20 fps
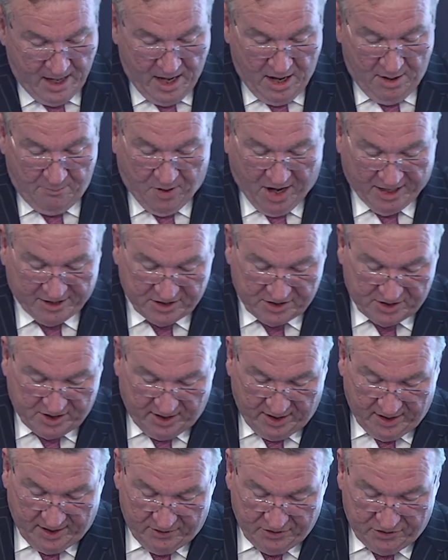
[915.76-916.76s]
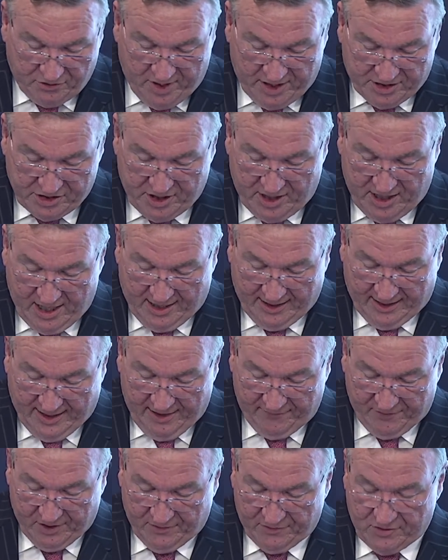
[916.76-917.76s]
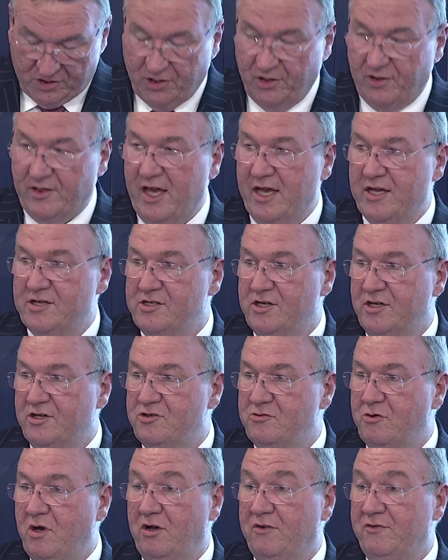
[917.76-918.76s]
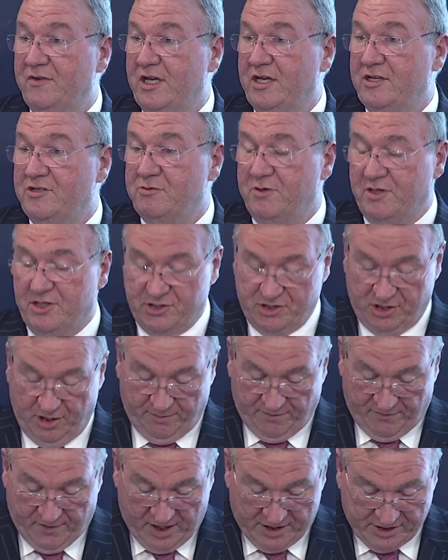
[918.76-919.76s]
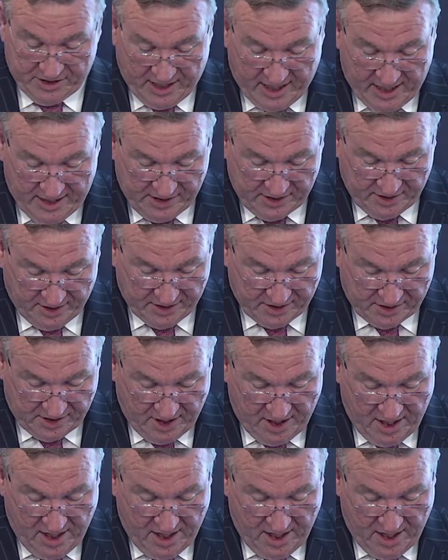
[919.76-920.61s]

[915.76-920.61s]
Practice Direction 11 of 2012 deals with the supervised case list.